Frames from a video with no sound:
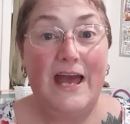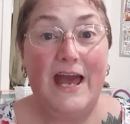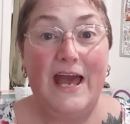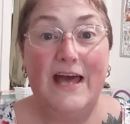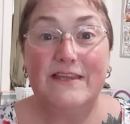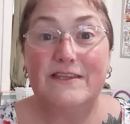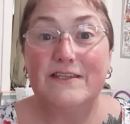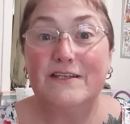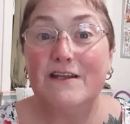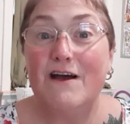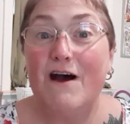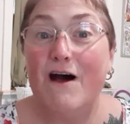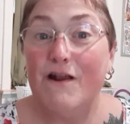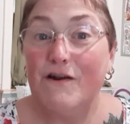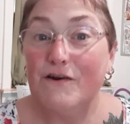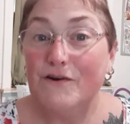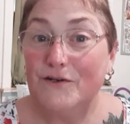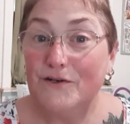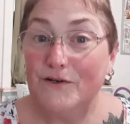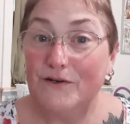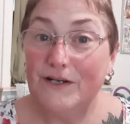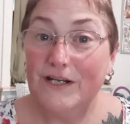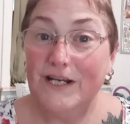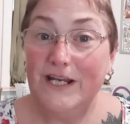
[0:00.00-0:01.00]
at the Dollar
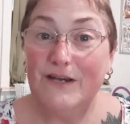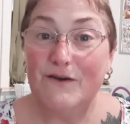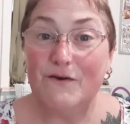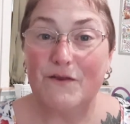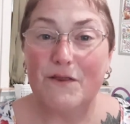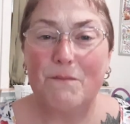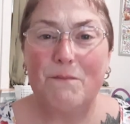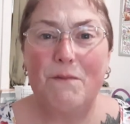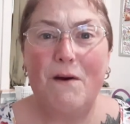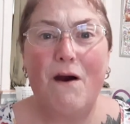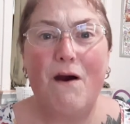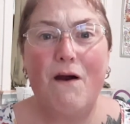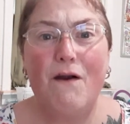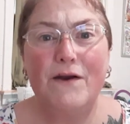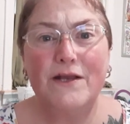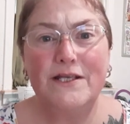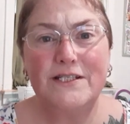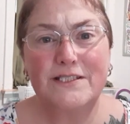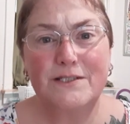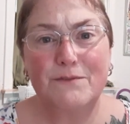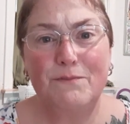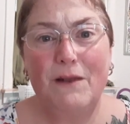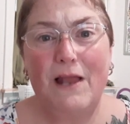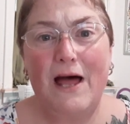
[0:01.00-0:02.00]
Tree or the
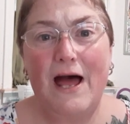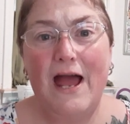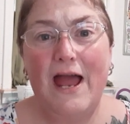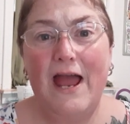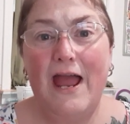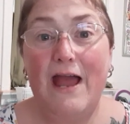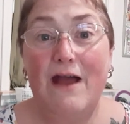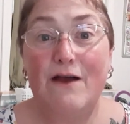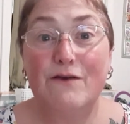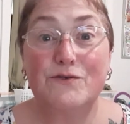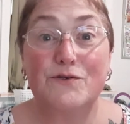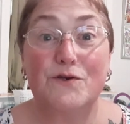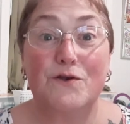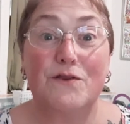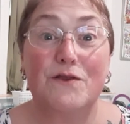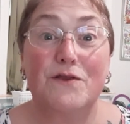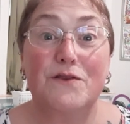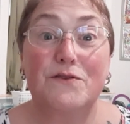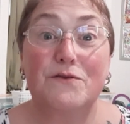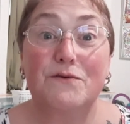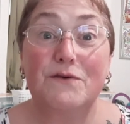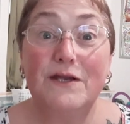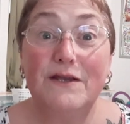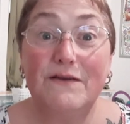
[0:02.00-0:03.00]
party supply house or
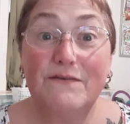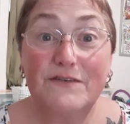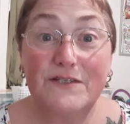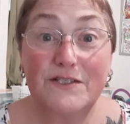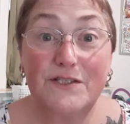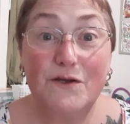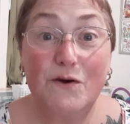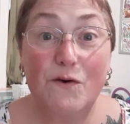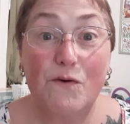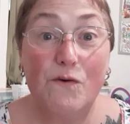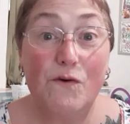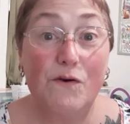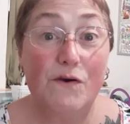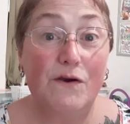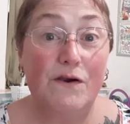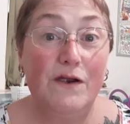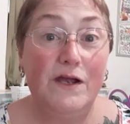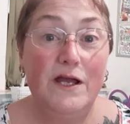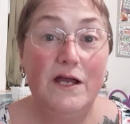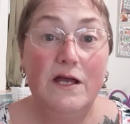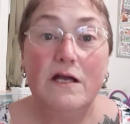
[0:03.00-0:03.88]
the thrift store.